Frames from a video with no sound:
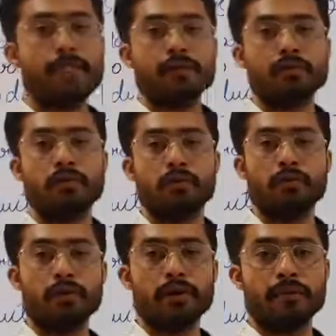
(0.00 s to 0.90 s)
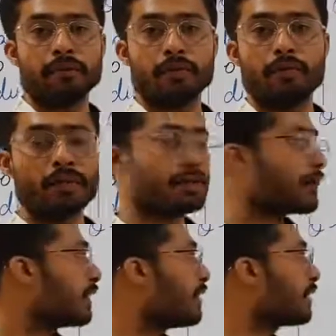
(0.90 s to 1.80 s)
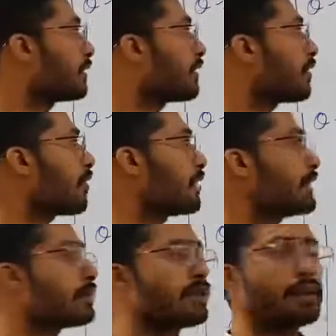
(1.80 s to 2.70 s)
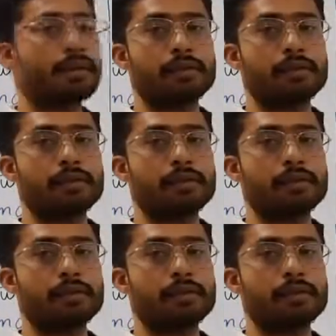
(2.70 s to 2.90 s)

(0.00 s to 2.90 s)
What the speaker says: so wood is a conductor or insulator.